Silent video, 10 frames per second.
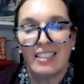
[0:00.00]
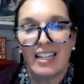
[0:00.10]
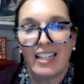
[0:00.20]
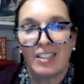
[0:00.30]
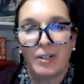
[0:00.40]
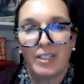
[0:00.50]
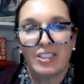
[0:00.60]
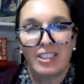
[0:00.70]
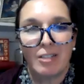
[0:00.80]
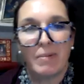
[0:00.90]
He had a
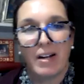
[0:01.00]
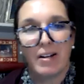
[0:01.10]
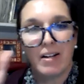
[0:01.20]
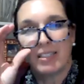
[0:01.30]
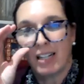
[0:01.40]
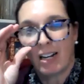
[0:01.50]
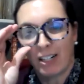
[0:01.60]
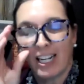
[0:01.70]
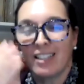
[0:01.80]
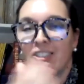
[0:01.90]
question about an
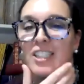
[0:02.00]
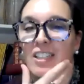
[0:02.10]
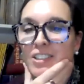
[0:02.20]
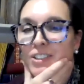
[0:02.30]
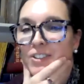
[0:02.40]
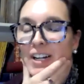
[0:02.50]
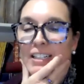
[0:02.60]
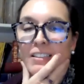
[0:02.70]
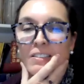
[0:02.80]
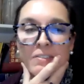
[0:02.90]
archaeology
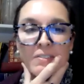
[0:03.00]
undergrad.